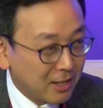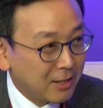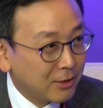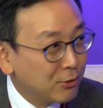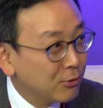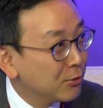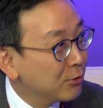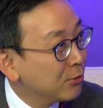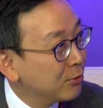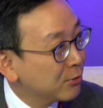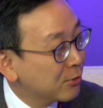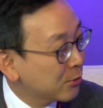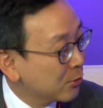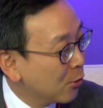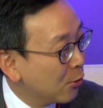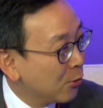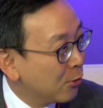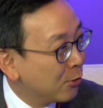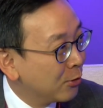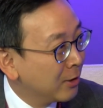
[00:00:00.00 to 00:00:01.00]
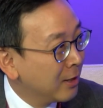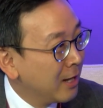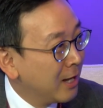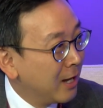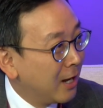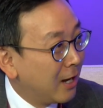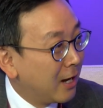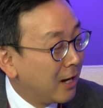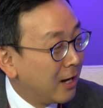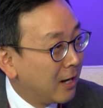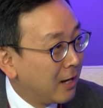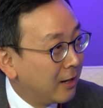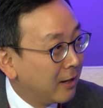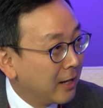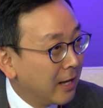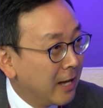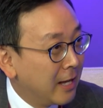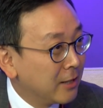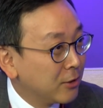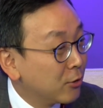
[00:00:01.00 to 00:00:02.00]
to Seoul
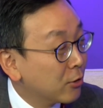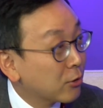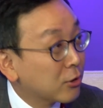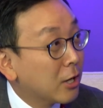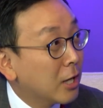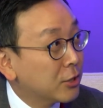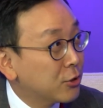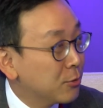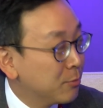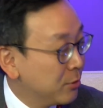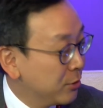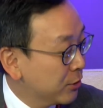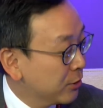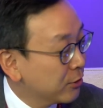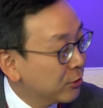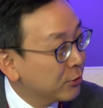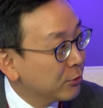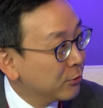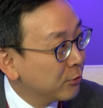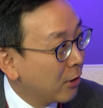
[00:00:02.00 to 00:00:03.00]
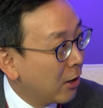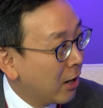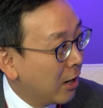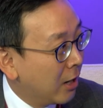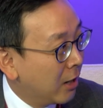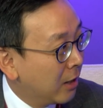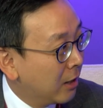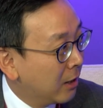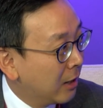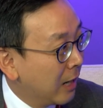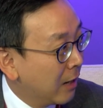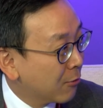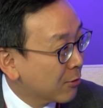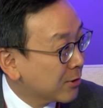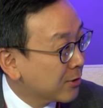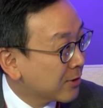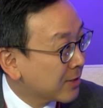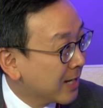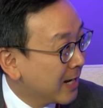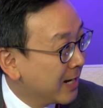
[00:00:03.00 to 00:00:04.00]
and your contribution to our
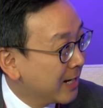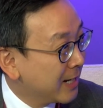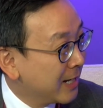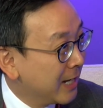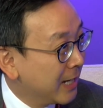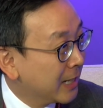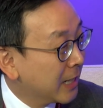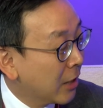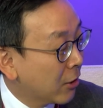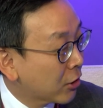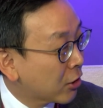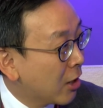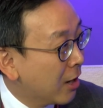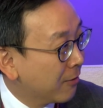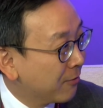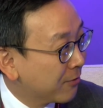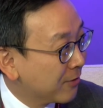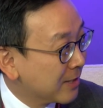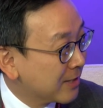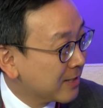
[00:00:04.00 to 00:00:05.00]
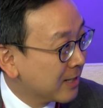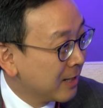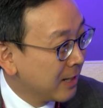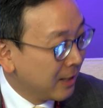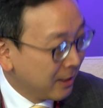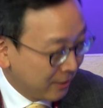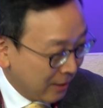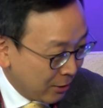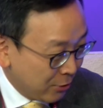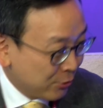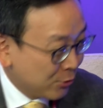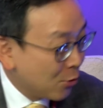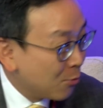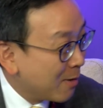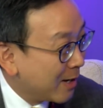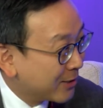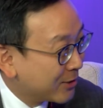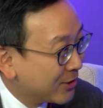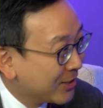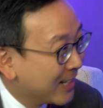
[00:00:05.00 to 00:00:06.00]
society and our conference. Thank you so
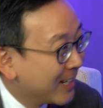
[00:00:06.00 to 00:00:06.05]
much.